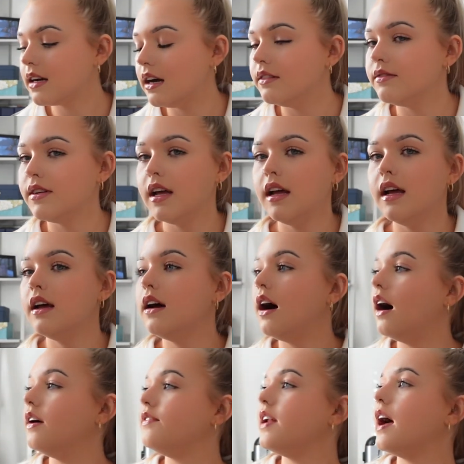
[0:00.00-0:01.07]
I've
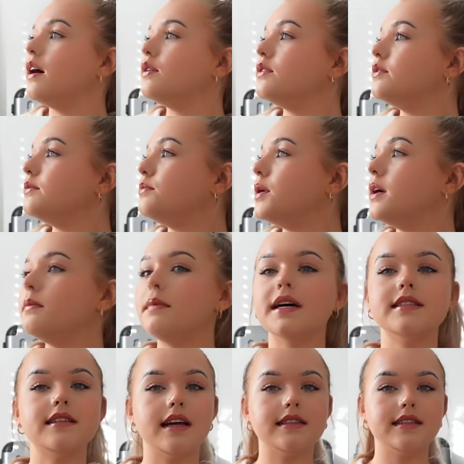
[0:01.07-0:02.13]
I've now put my
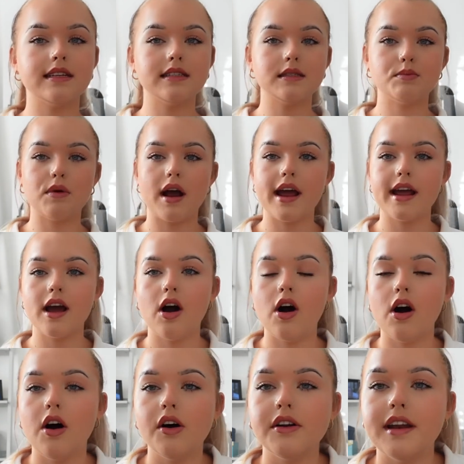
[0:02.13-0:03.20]
setting spray
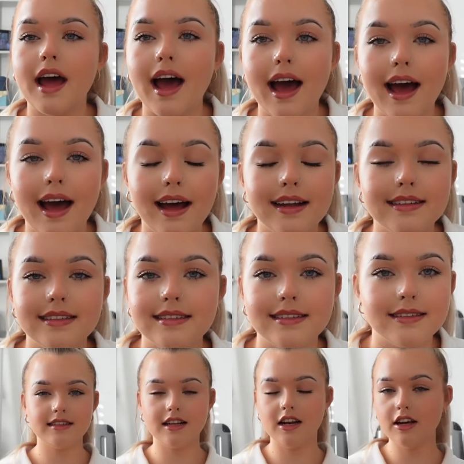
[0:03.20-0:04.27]
on and
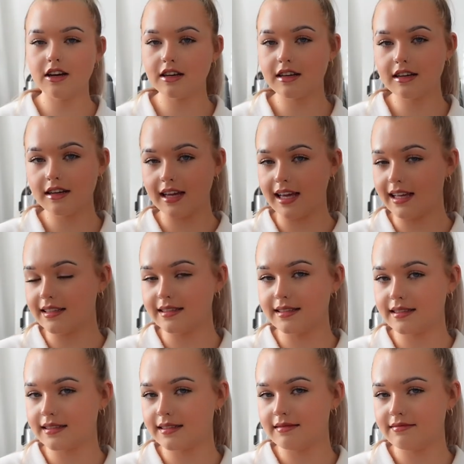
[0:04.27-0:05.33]
the look
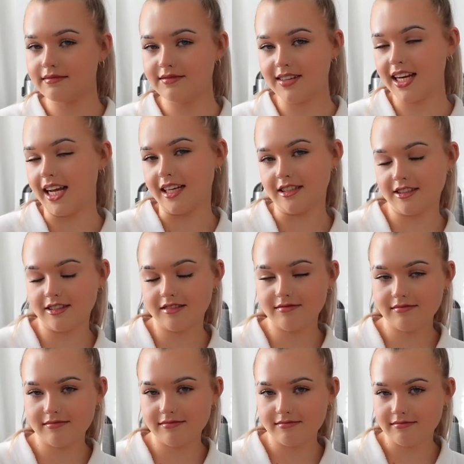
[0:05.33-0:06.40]
is finished,
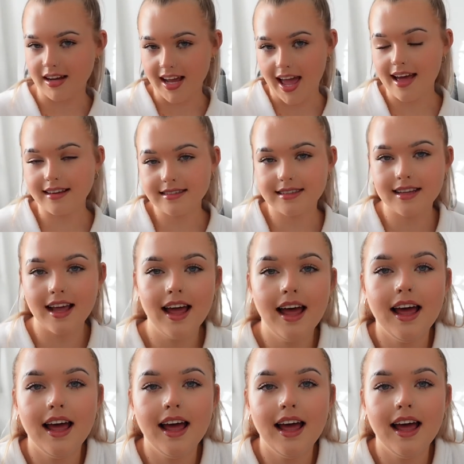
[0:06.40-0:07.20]
I guess.